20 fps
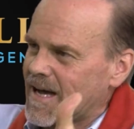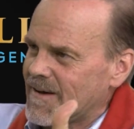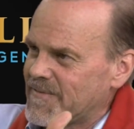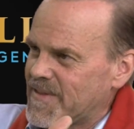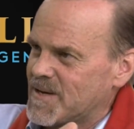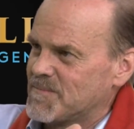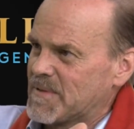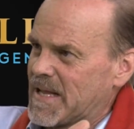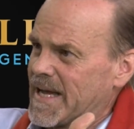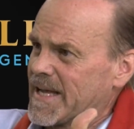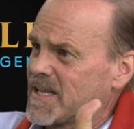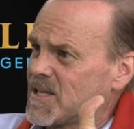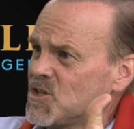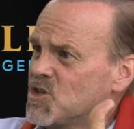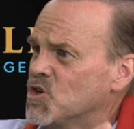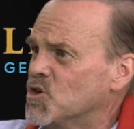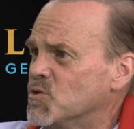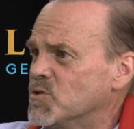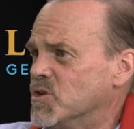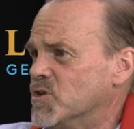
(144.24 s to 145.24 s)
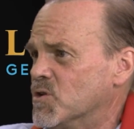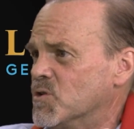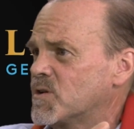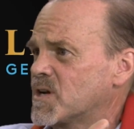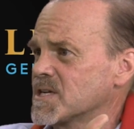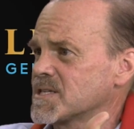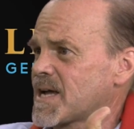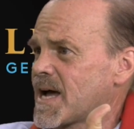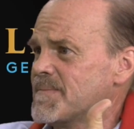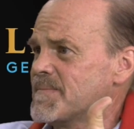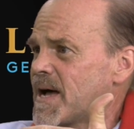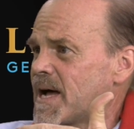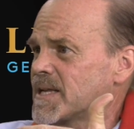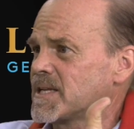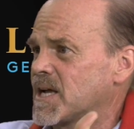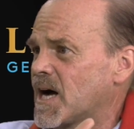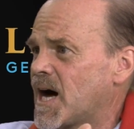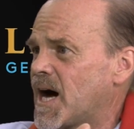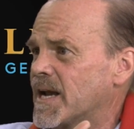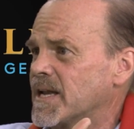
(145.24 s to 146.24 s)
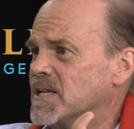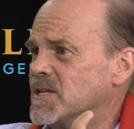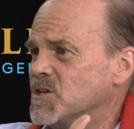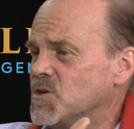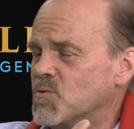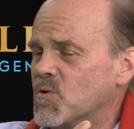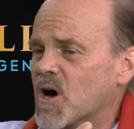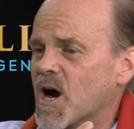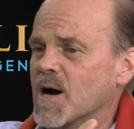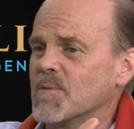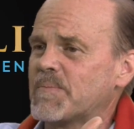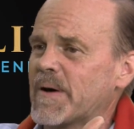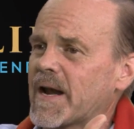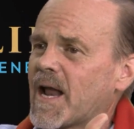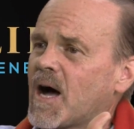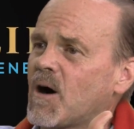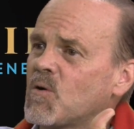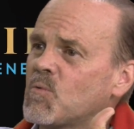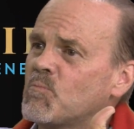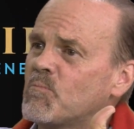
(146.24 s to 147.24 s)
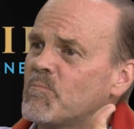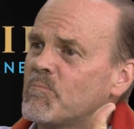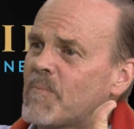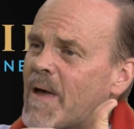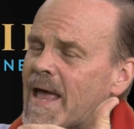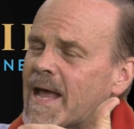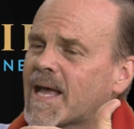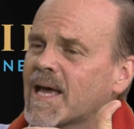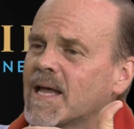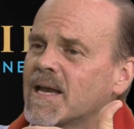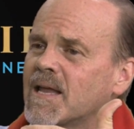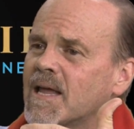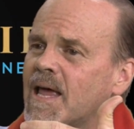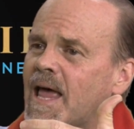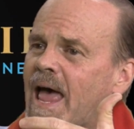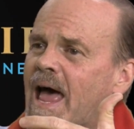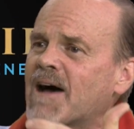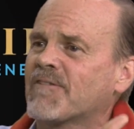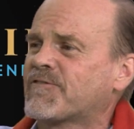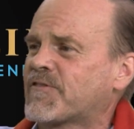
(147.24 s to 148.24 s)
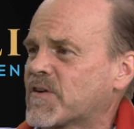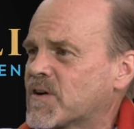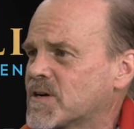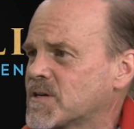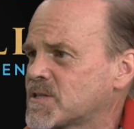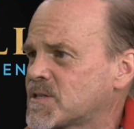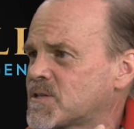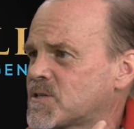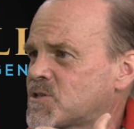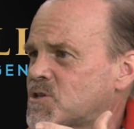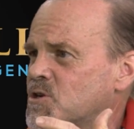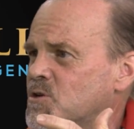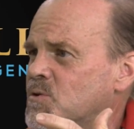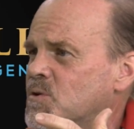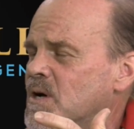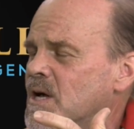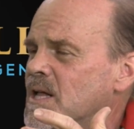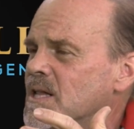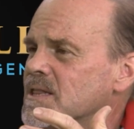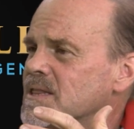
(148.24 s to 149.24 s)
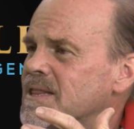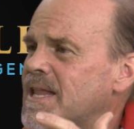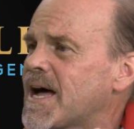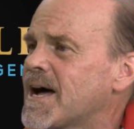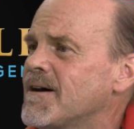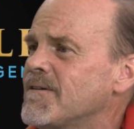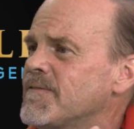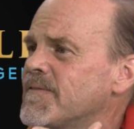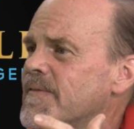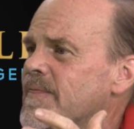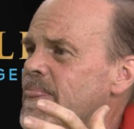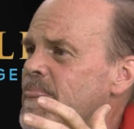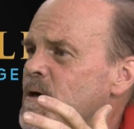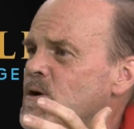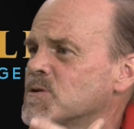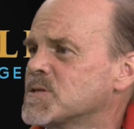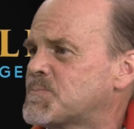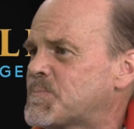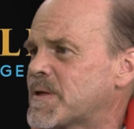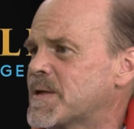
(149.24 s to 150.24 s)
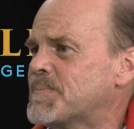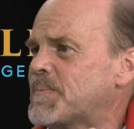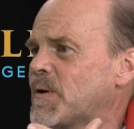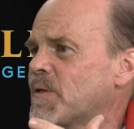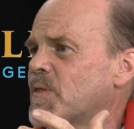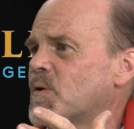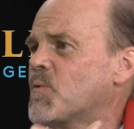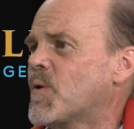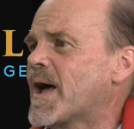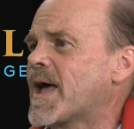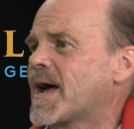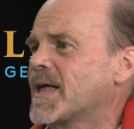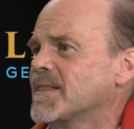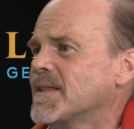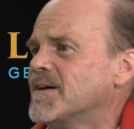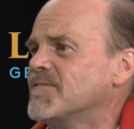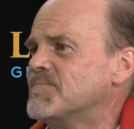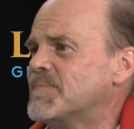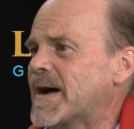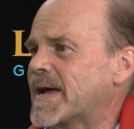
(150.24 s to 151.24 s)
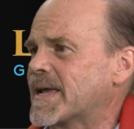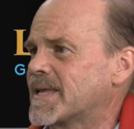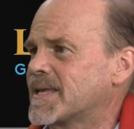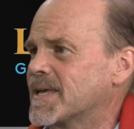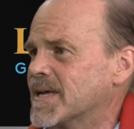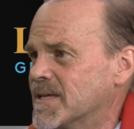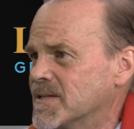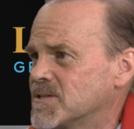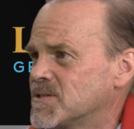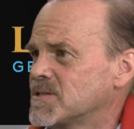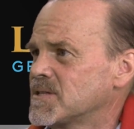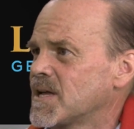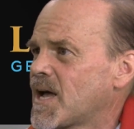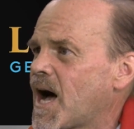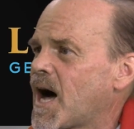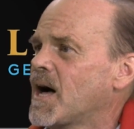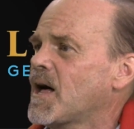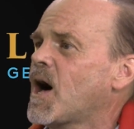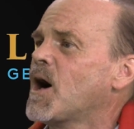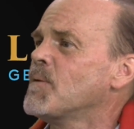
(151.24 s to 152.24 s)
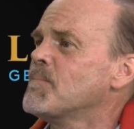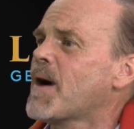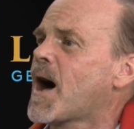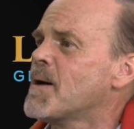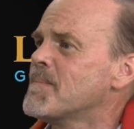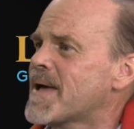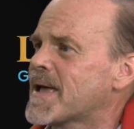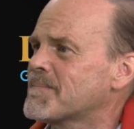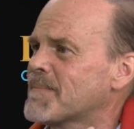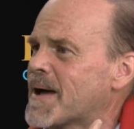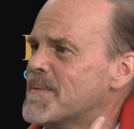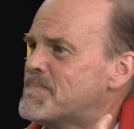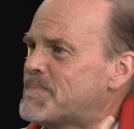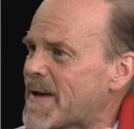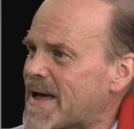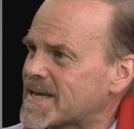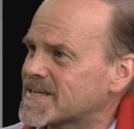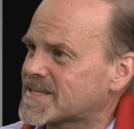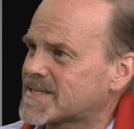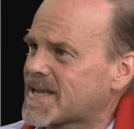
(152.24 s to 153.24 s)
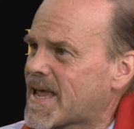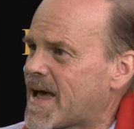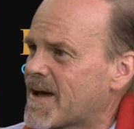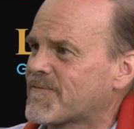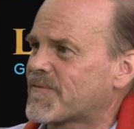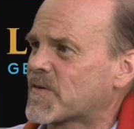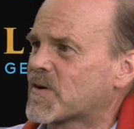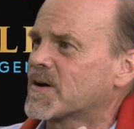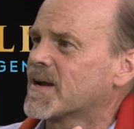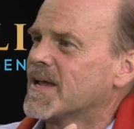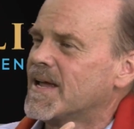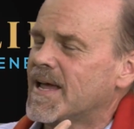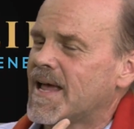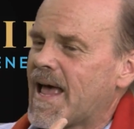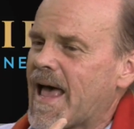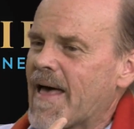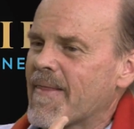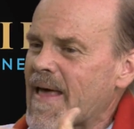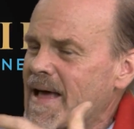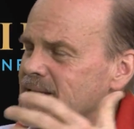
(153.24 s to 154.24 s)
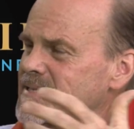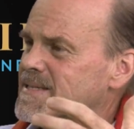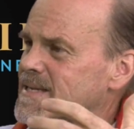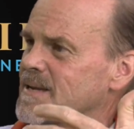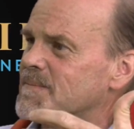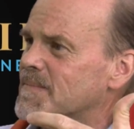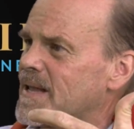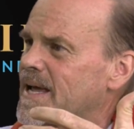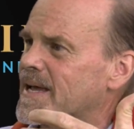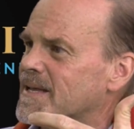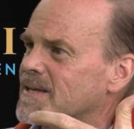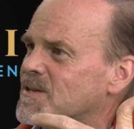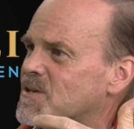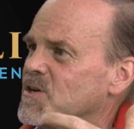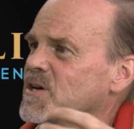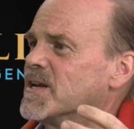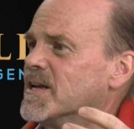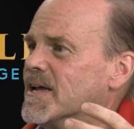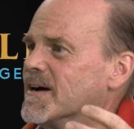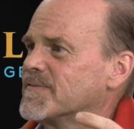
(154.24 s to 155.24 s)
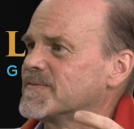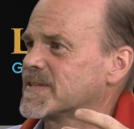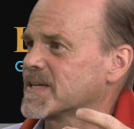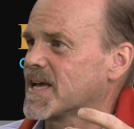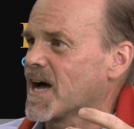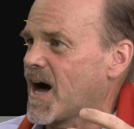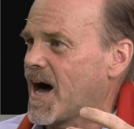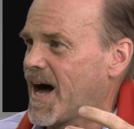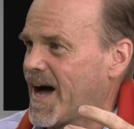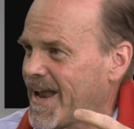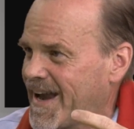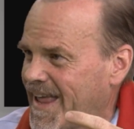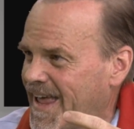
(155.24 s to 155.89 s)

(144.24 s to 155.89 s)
love them like you do because I'm not God and you are. But I'll make an effort to love those people the way I love my kids. I'll, I'll make my best effort, and that seemed like good enough to God.